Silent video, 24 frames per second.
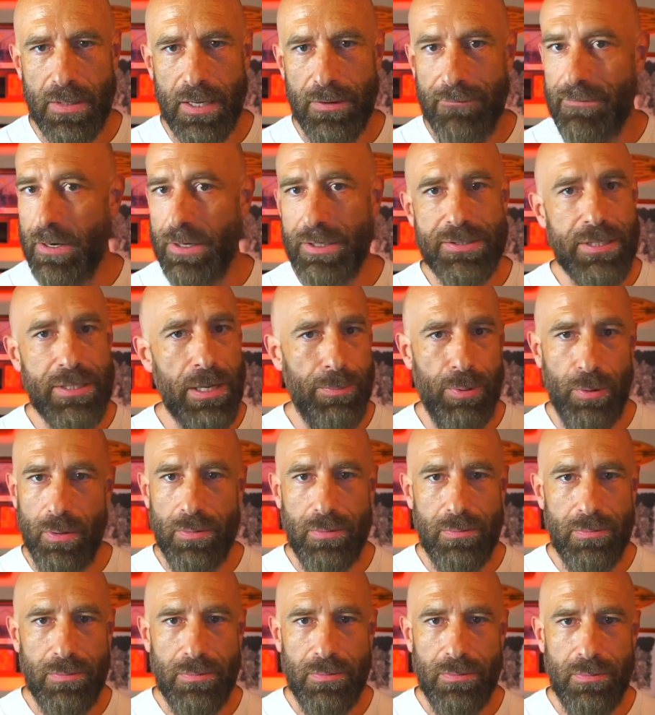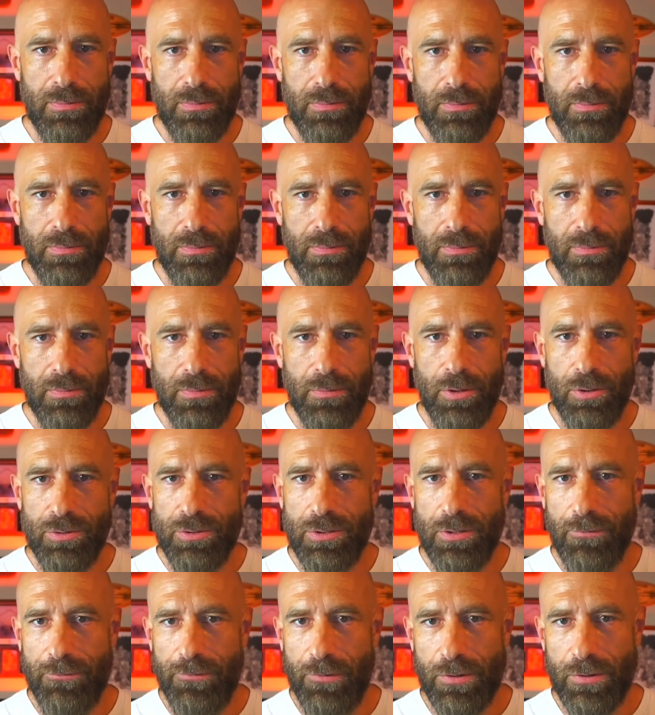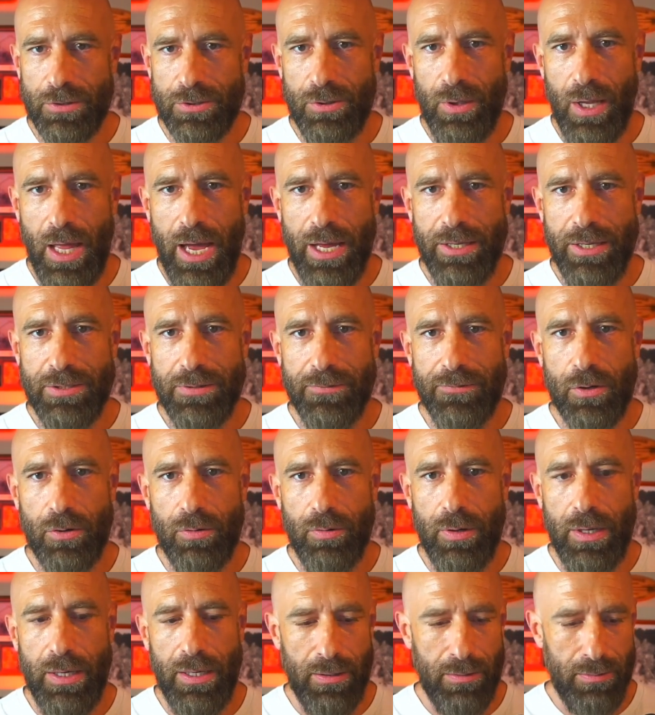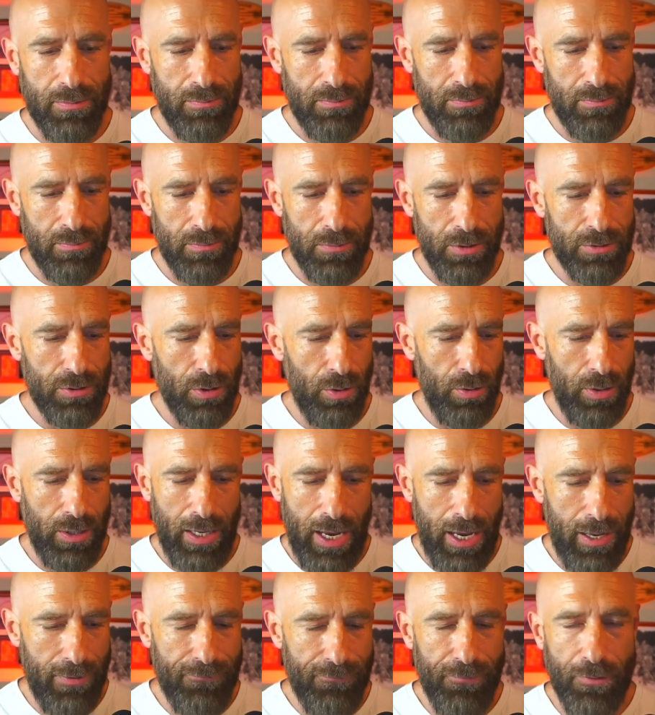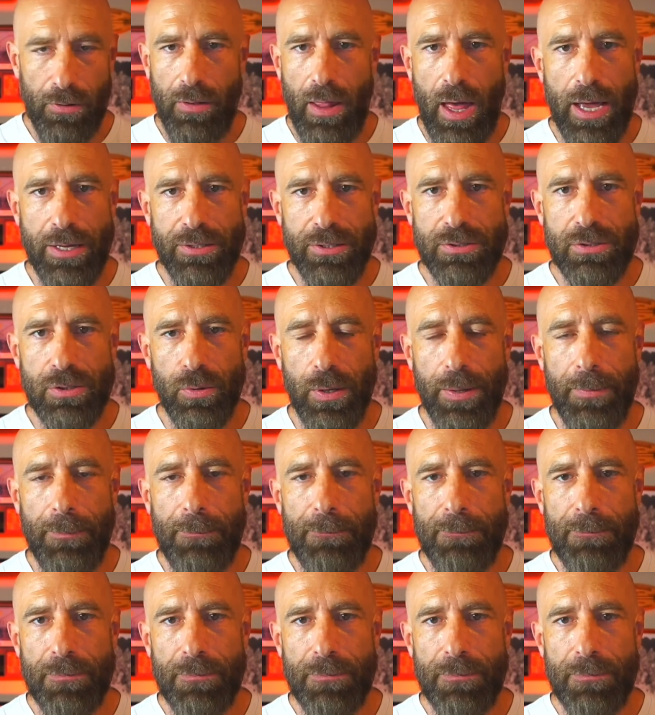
Very simple. Those are the first two lines of the creed. There's only a handful of lines to it.